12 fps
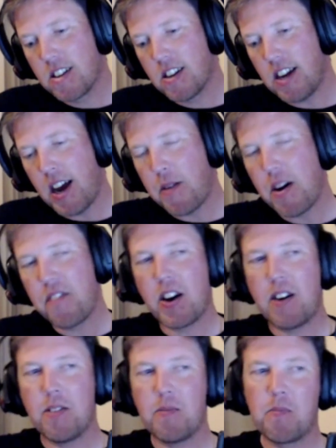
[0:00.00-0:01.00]

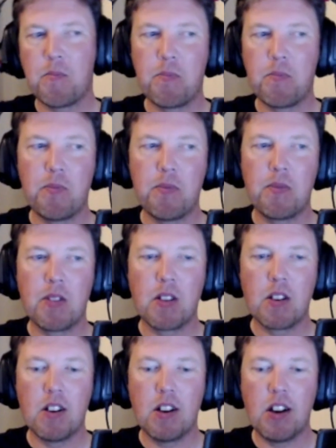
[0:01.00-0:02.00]
However,
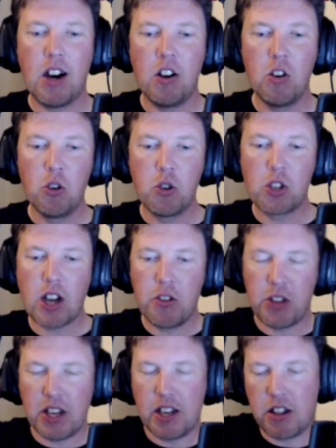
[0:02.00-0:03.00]
I also
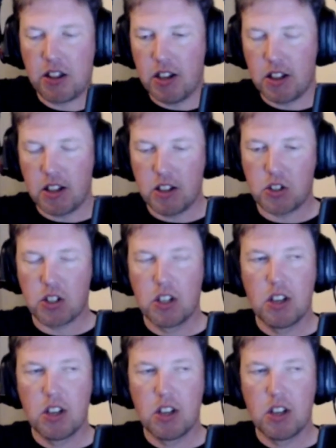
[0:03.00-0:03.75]
think that there's